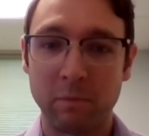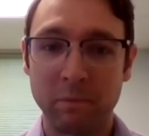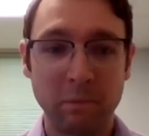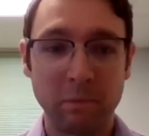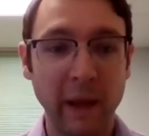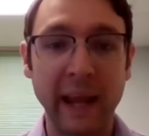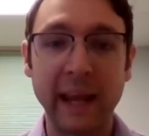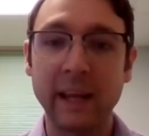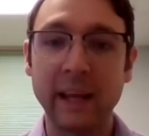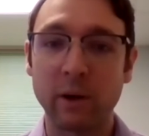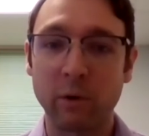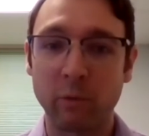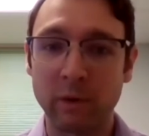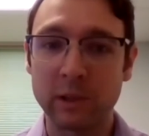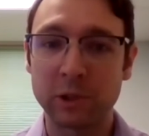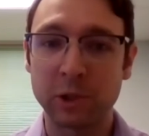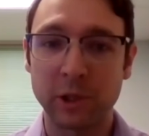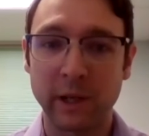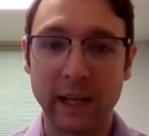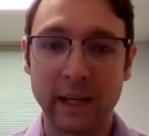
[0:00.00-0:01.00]
pain
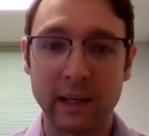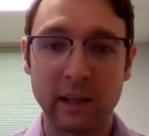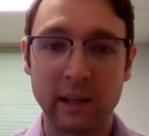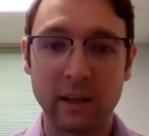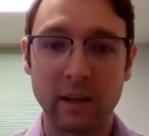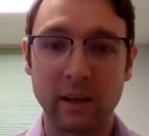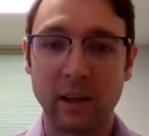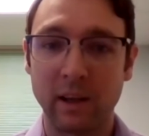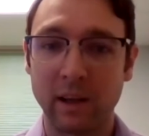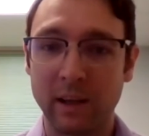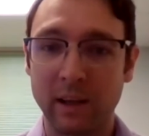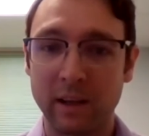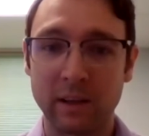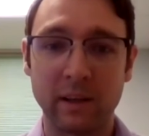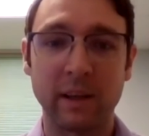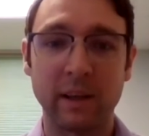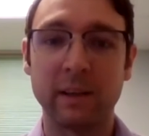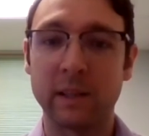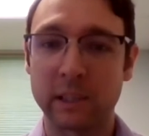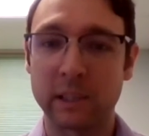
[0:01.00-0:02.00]
originating
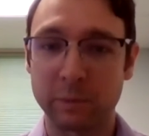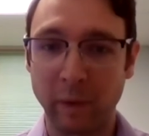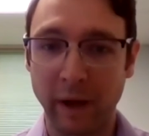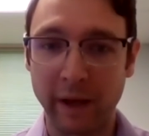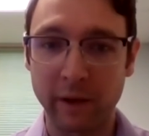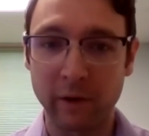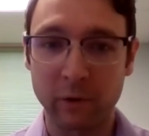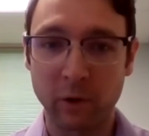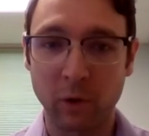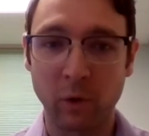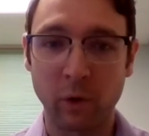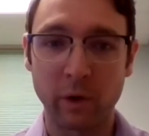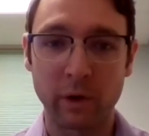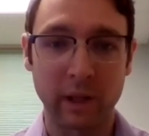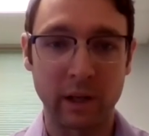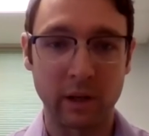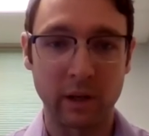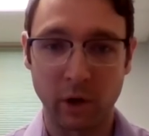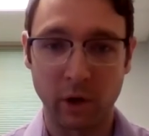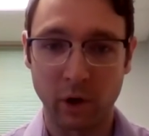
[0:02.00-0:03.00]
in the spinal cord
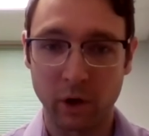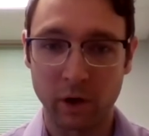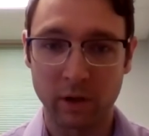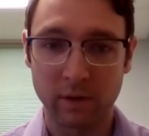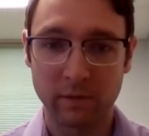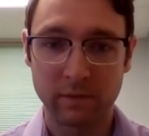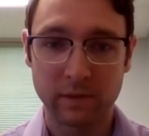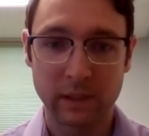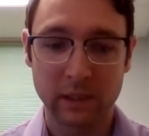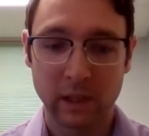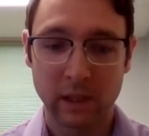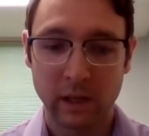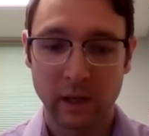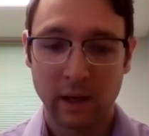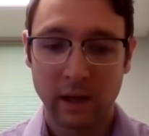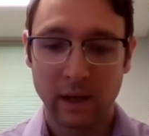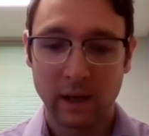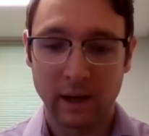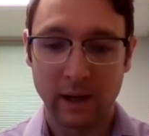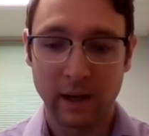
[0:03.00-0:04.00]
and nerves,
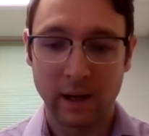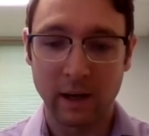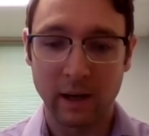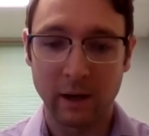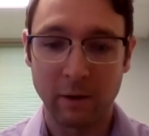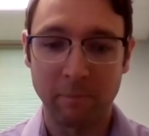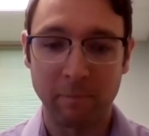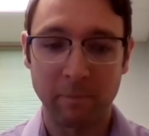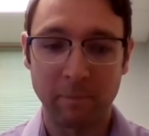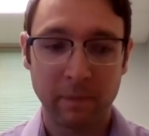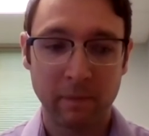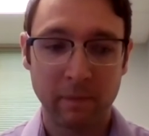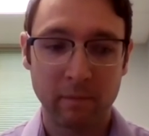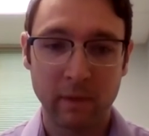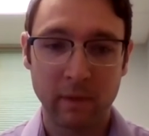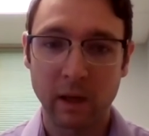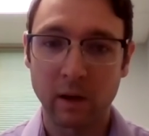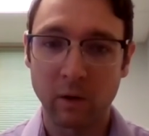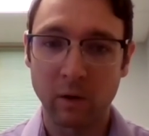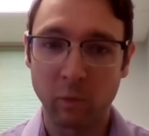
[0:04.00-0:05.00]

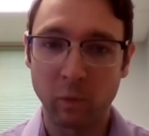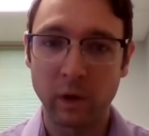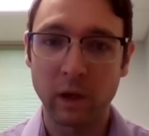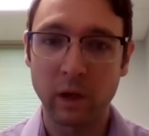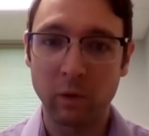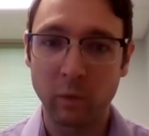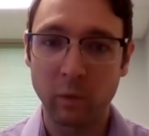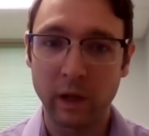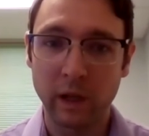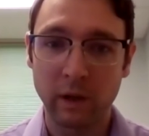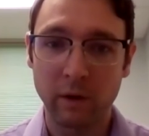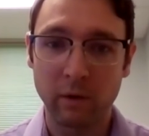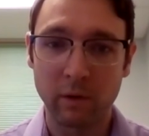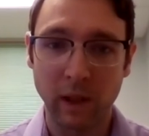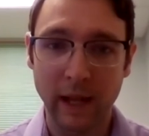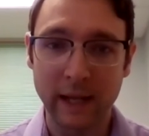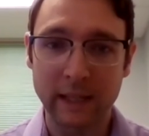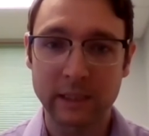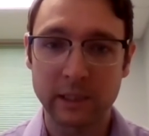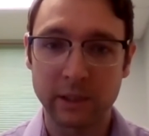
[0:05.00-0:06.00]
we
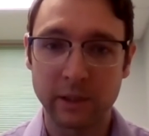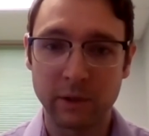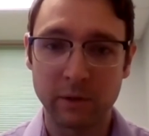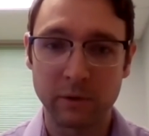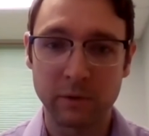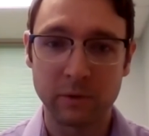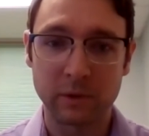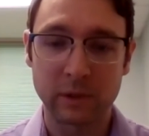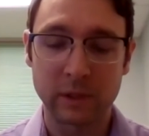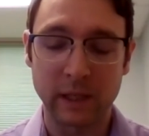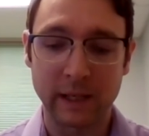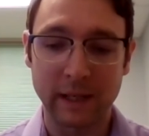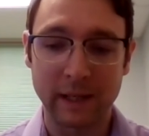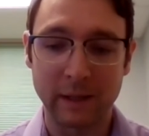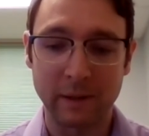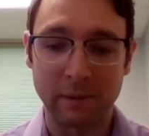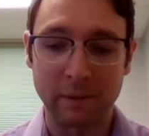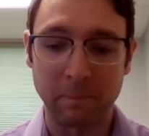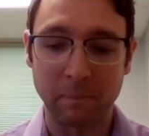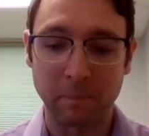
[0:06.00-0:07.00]
like to use
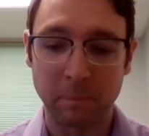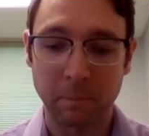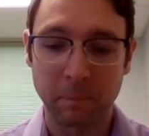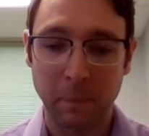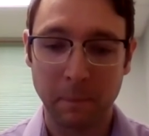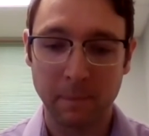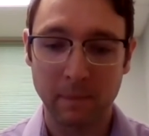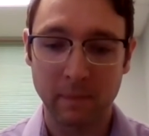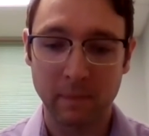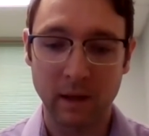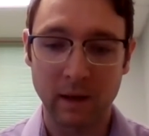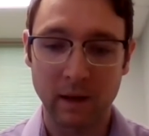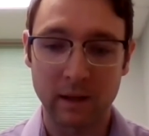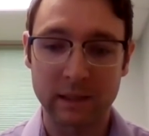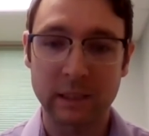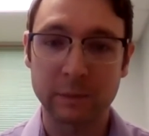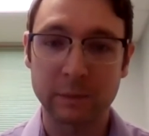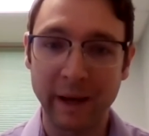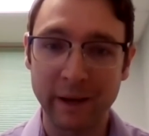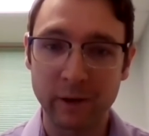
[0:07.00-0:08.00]

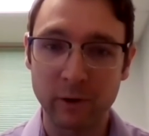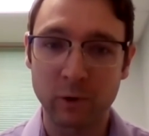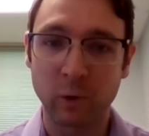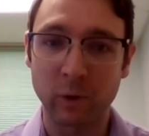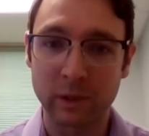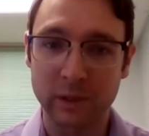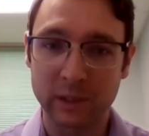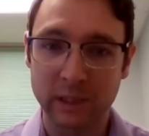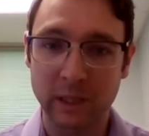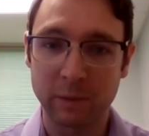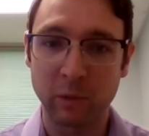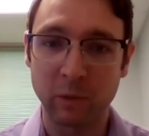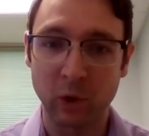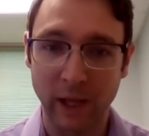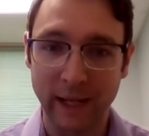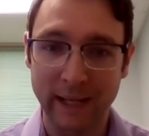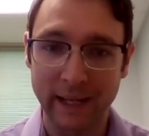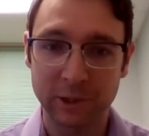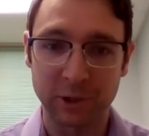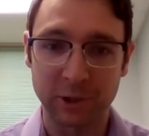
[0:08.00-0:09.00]
spinal cord
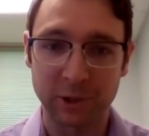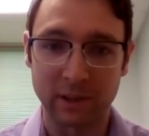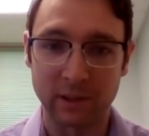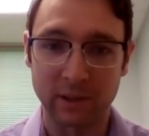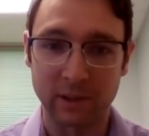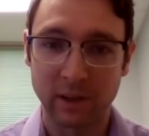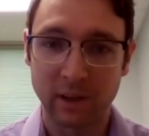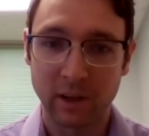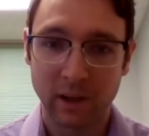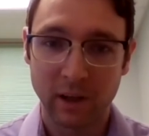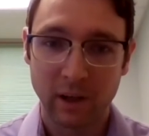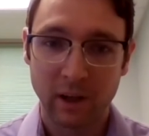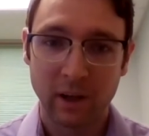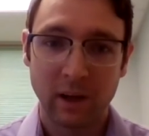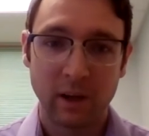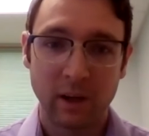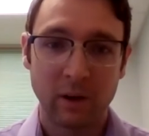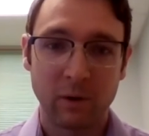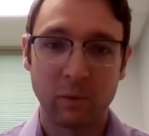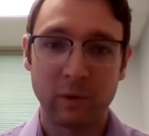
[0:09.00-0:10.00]
stimulation,
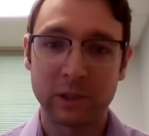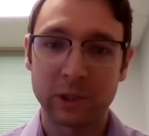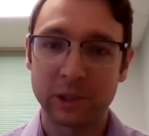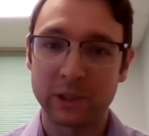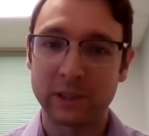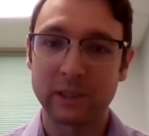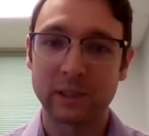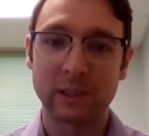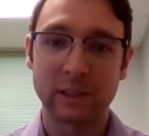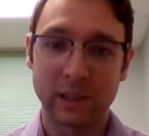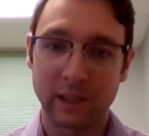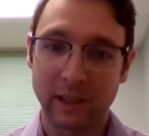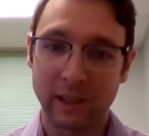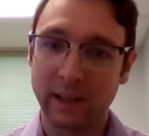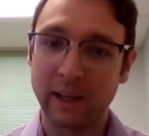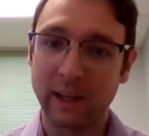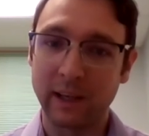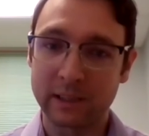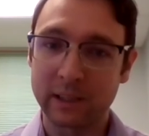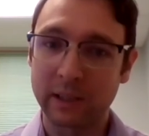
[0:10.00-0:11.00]
which
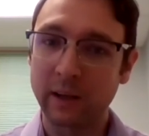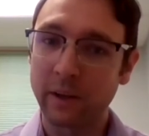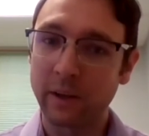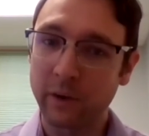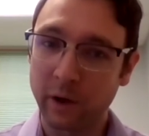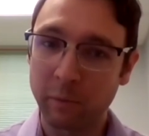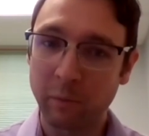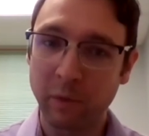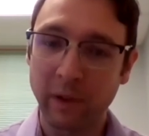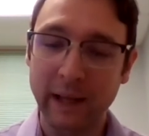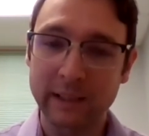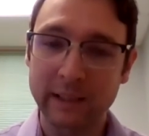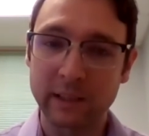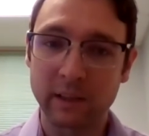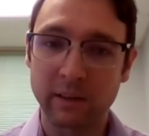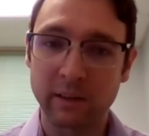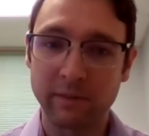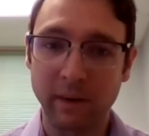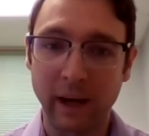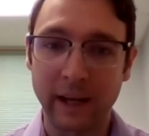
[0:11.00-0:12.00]
it's another implanted
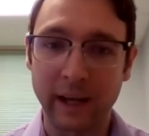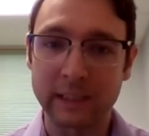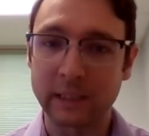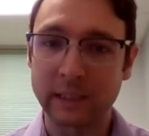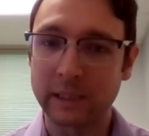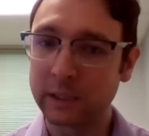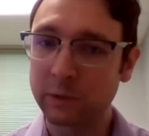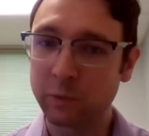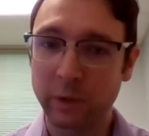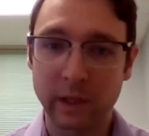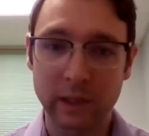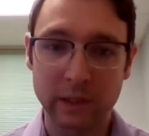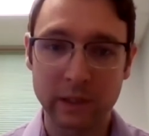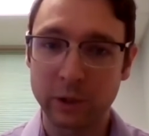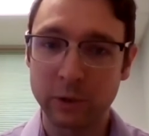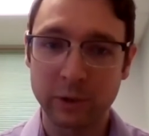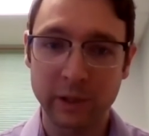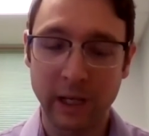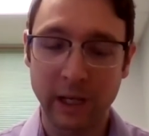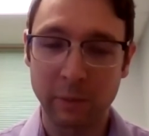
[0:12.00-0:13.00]
device. This one doesn't
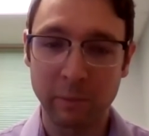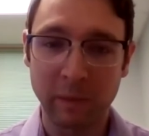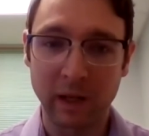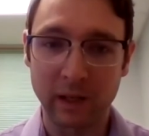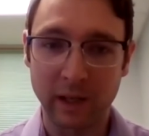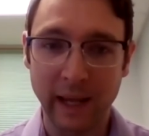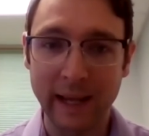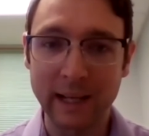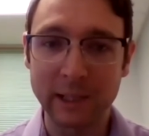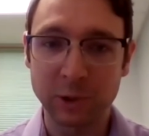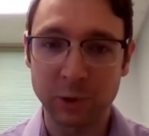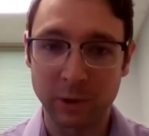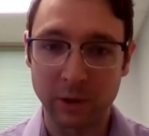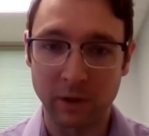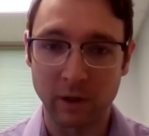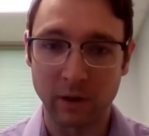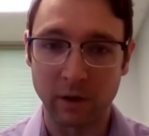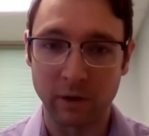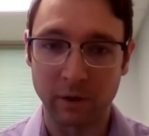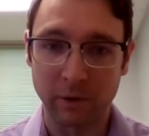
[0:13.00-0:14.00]
use any medication
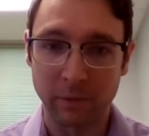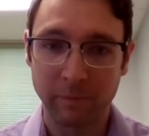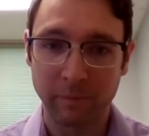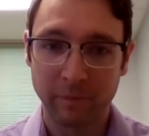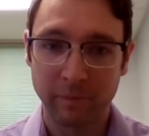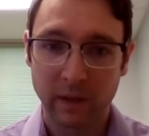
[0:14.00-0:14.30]
though.